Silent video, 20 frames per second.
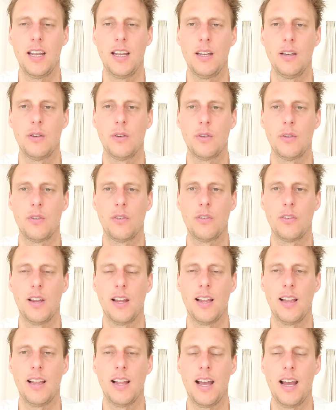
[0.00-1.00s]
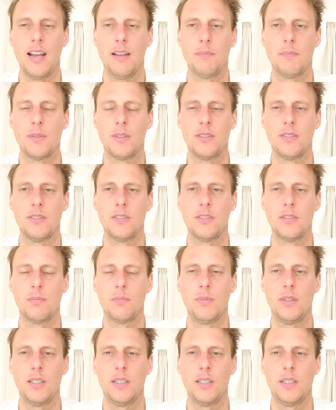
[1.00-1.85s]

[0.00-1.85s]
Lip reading: kills enlightenment